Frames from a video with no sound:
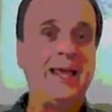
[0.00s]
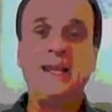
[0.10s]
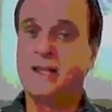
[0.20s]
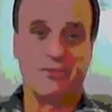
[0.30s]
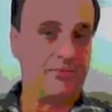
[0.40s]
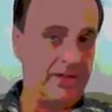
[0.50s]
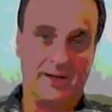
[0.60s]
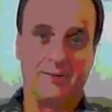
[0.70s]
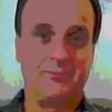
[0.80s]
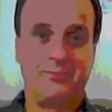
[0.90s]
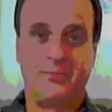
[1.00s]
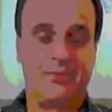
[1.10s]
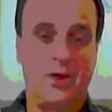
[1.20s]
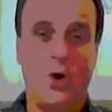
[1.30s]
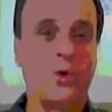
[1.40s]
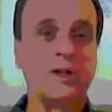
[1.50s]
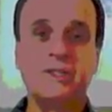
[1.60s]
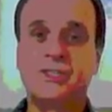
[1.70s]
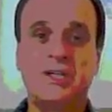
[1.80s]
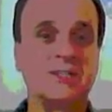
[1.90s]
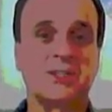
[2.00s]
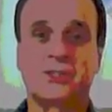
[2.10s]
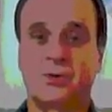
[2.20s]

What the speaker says: any of them. Only Jesus